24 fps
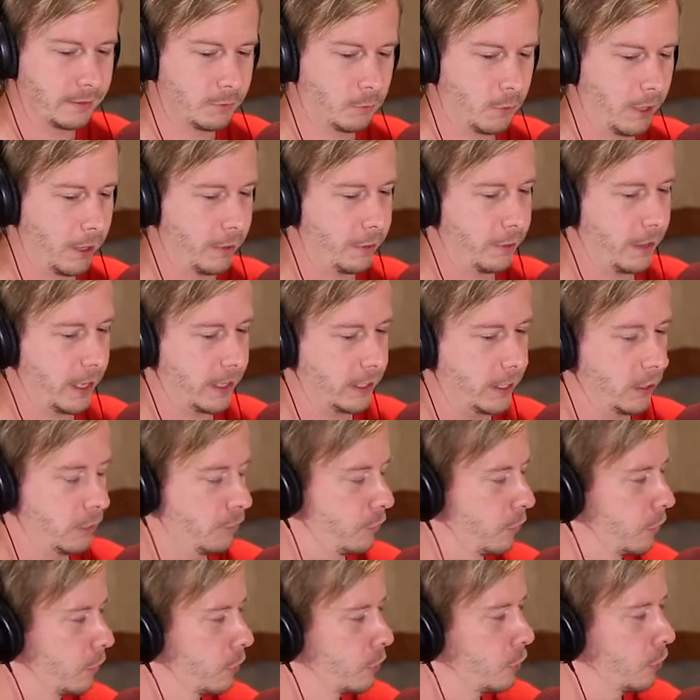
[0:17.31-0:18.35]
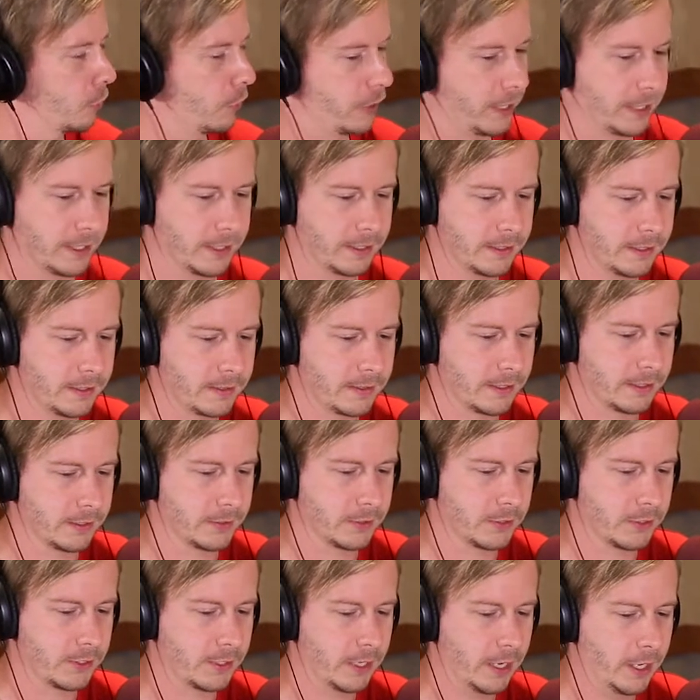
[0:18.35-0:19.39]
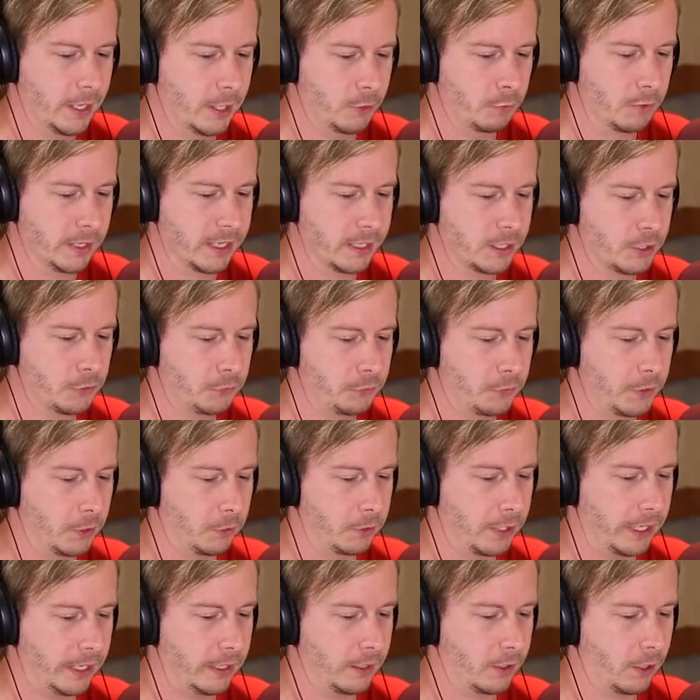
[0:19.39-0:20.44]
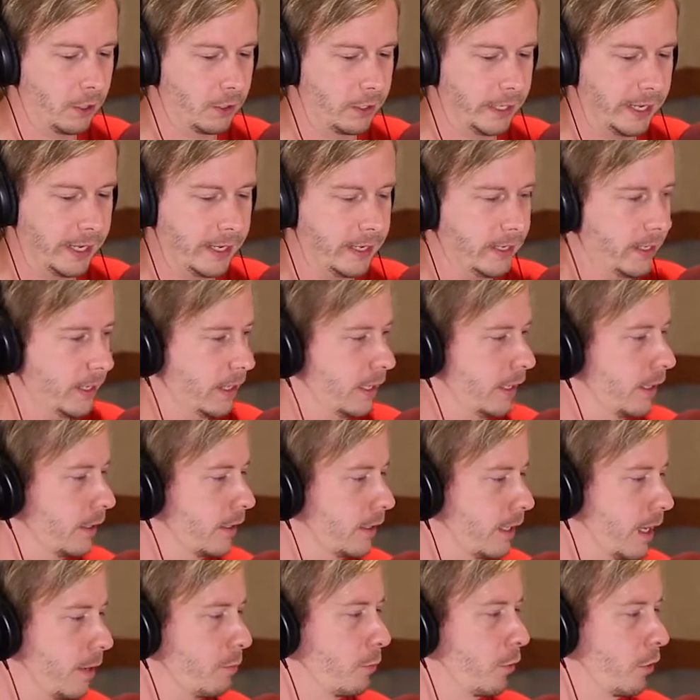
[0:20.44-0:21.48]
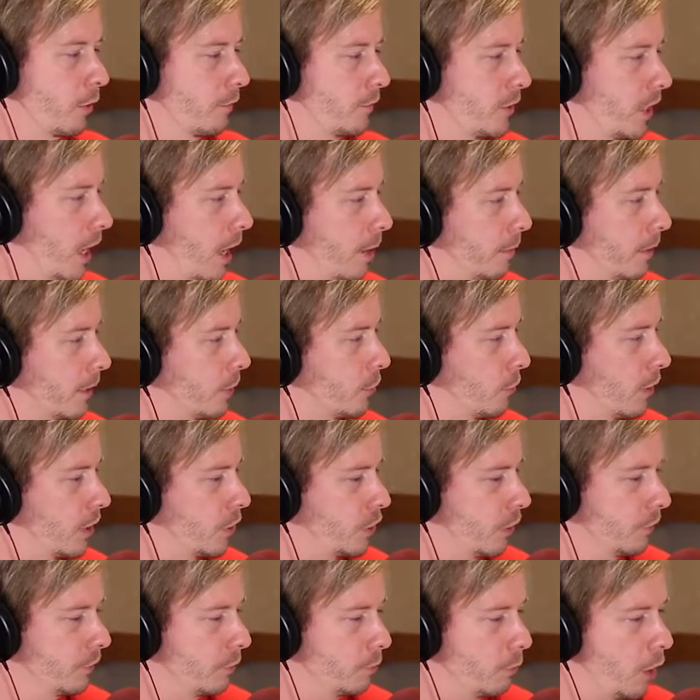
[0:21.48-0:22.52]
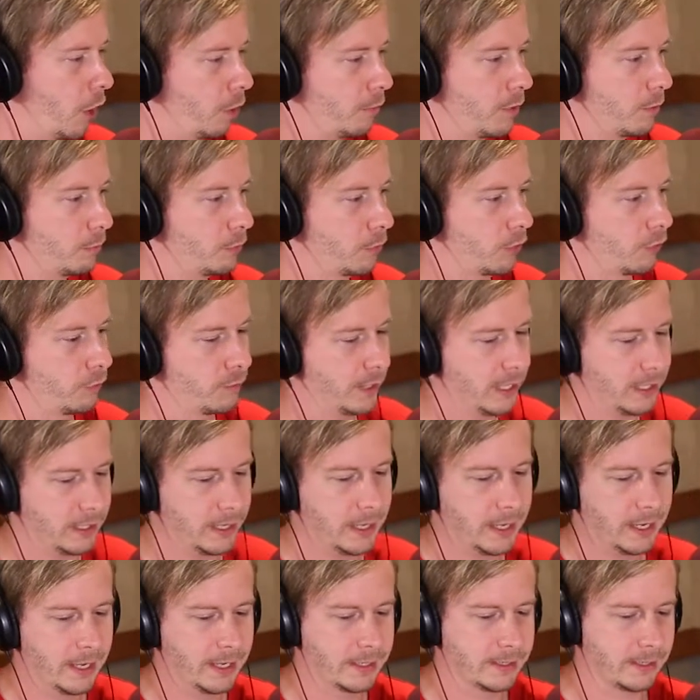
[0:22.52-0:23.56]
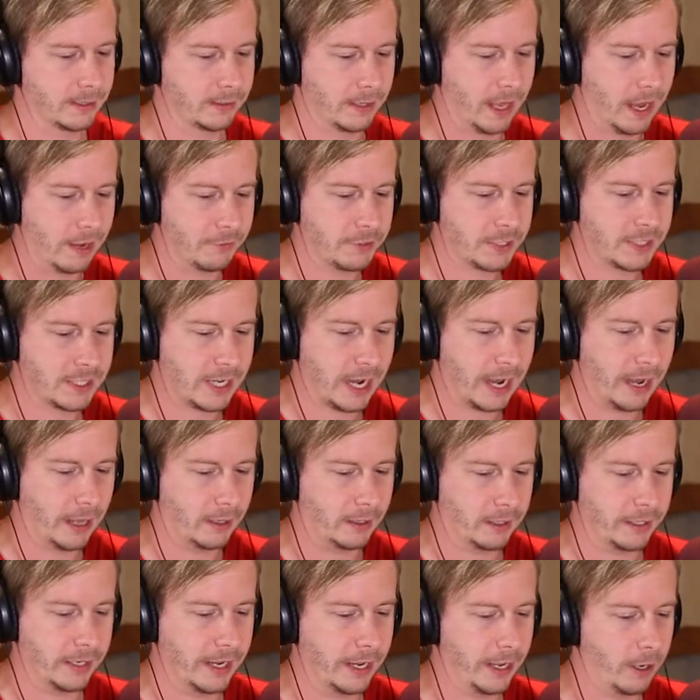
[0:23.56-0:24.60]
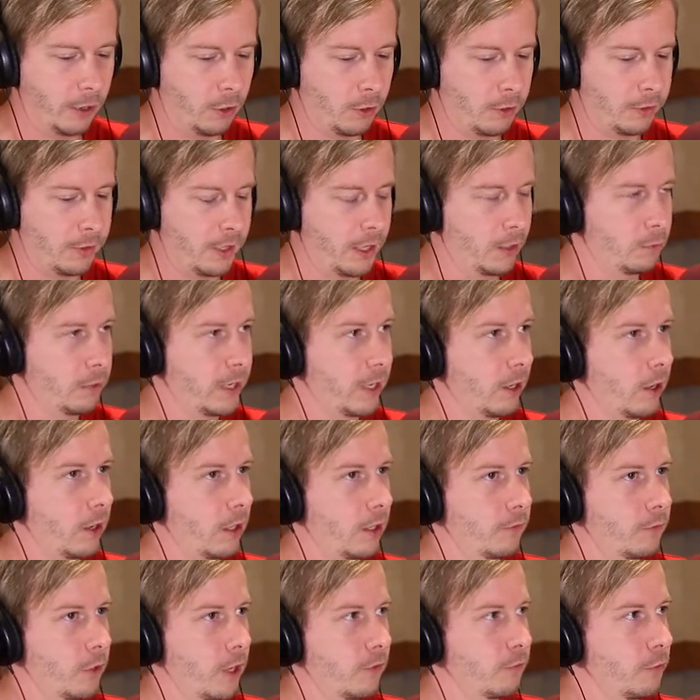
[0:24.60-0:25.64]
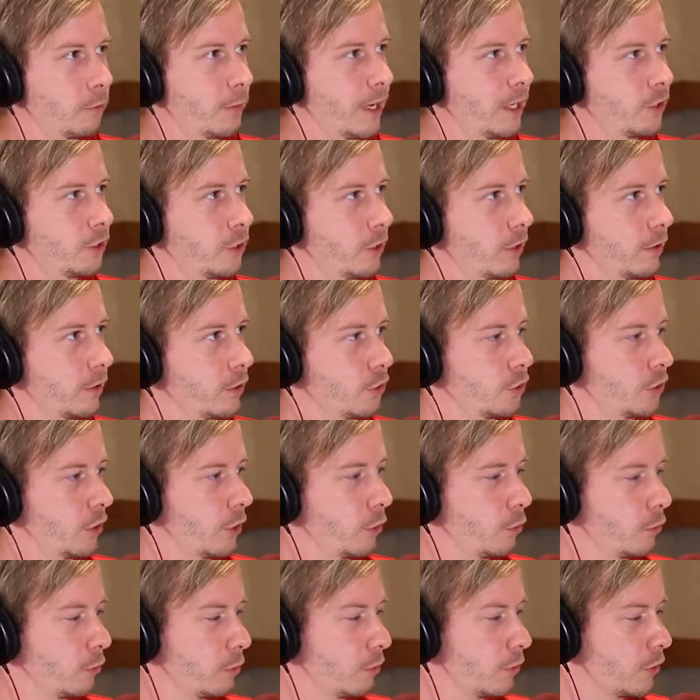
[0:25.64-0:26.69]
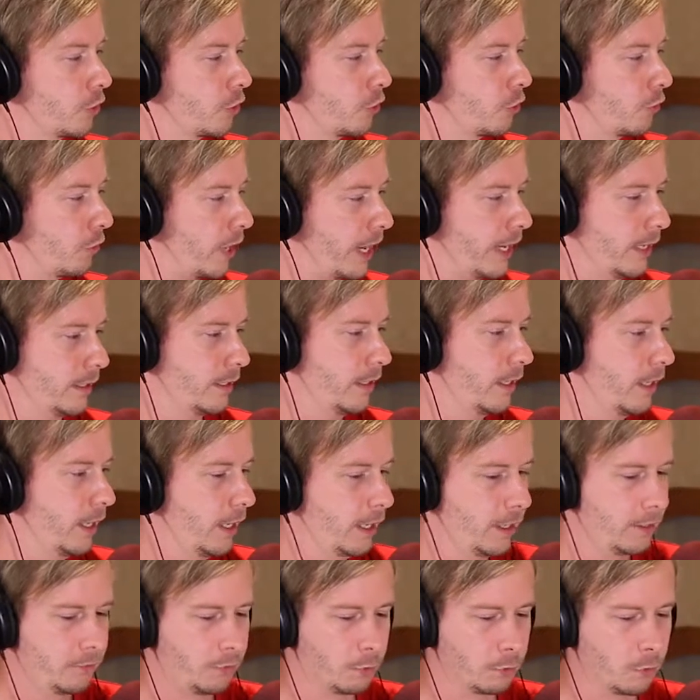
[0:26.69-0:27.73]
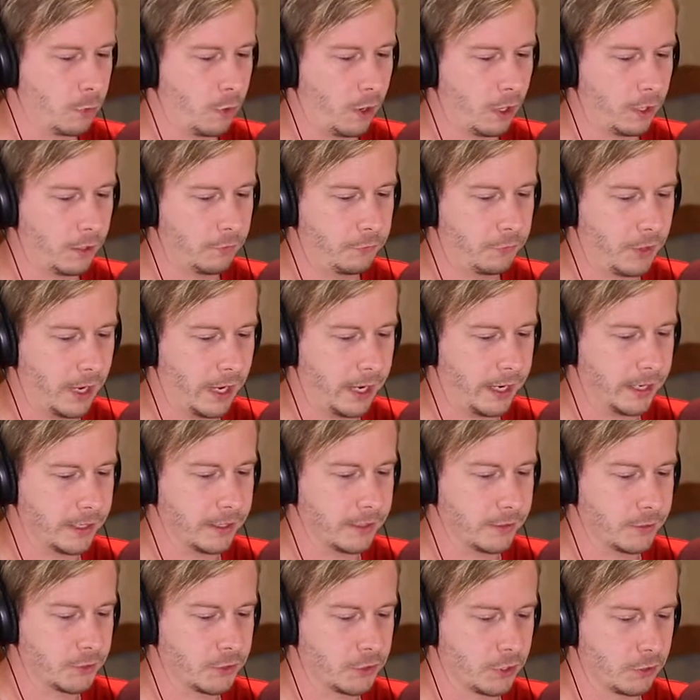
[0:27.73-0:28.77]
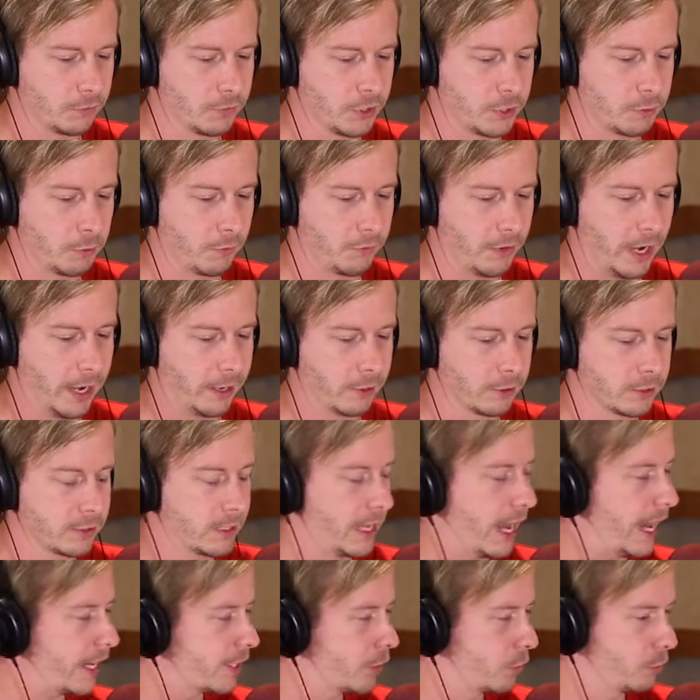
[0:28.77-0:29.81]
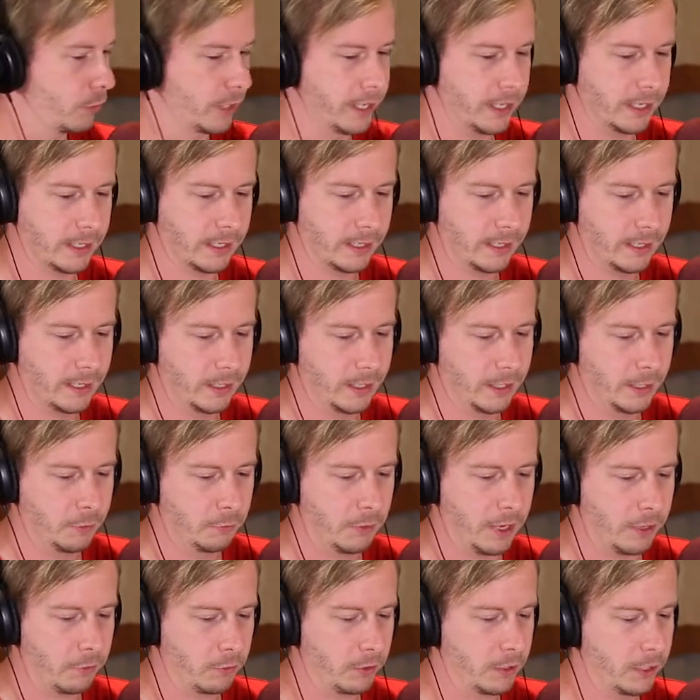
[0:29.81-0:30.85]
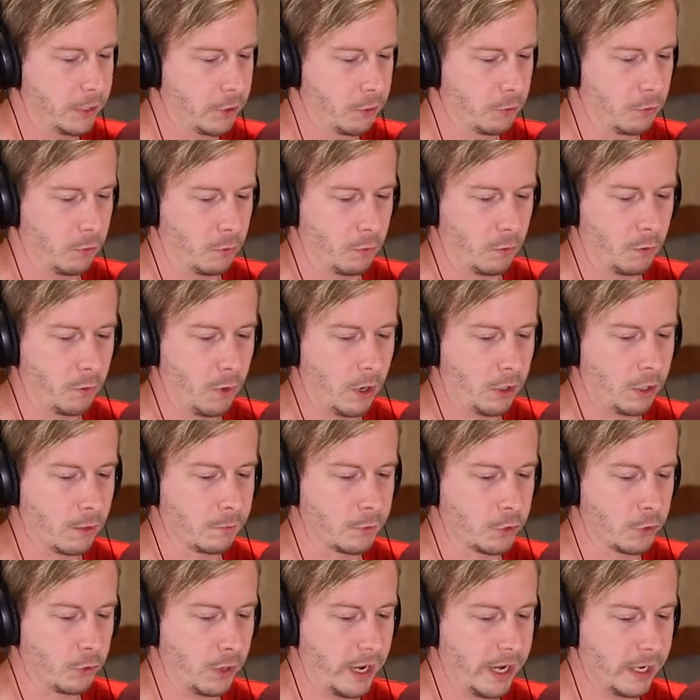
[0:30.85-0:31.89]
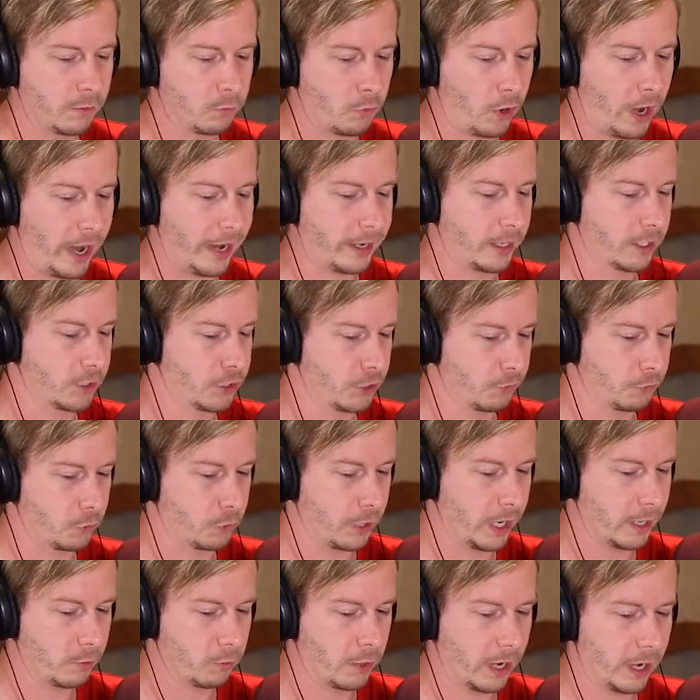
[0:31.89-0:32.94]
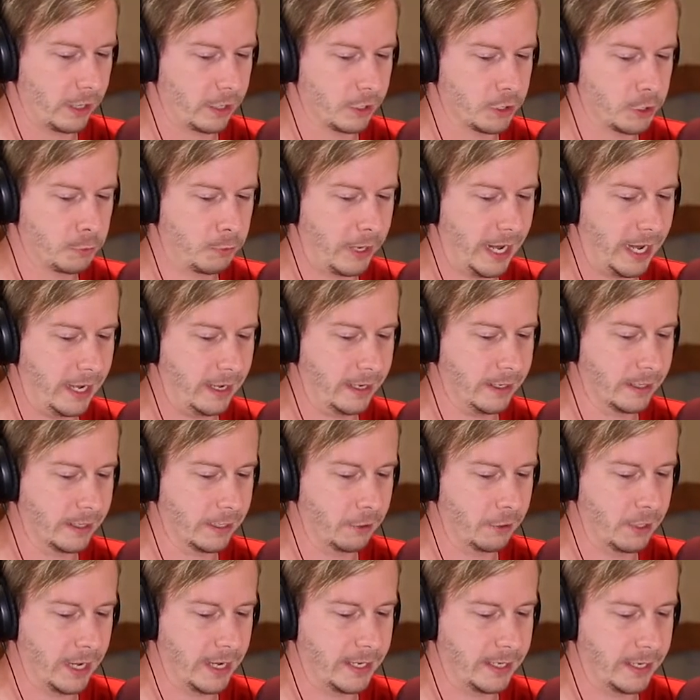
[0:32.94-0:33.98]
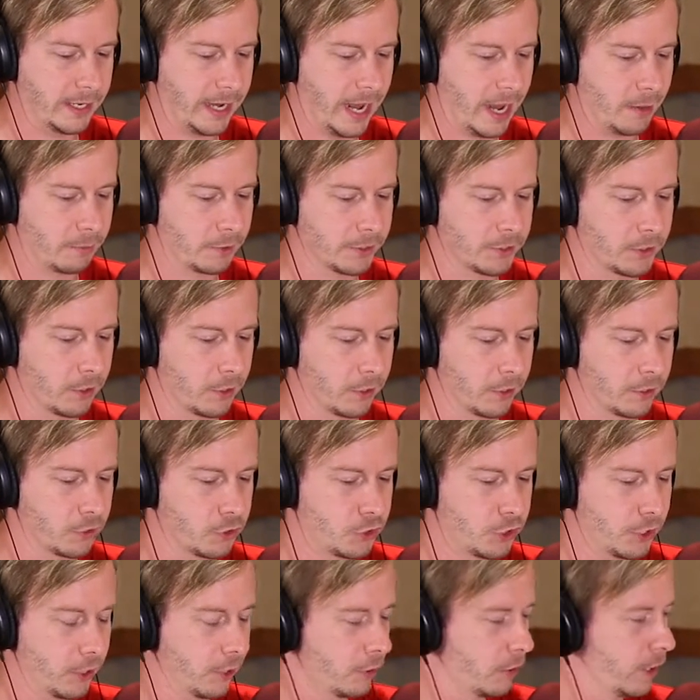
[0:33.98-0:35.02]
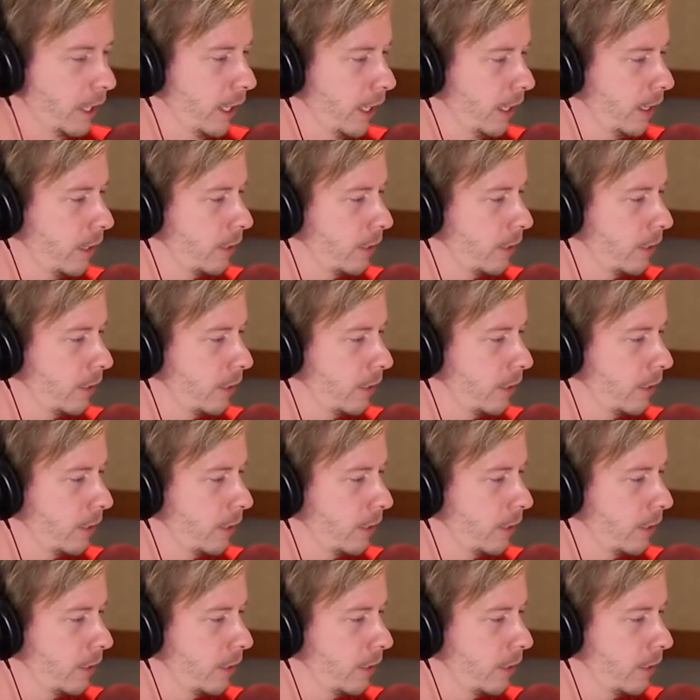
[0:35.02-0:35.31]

I want to thank you for joining us as we get you filled in on a number of topics ranging from home improvement to lifestyle and health. We get all of our information on the show straight from qualified service providers. Last week, we had a really good one. We welcomed Greg Mrakich of Greg Mrakich Painting here in Indianapolis onto the show.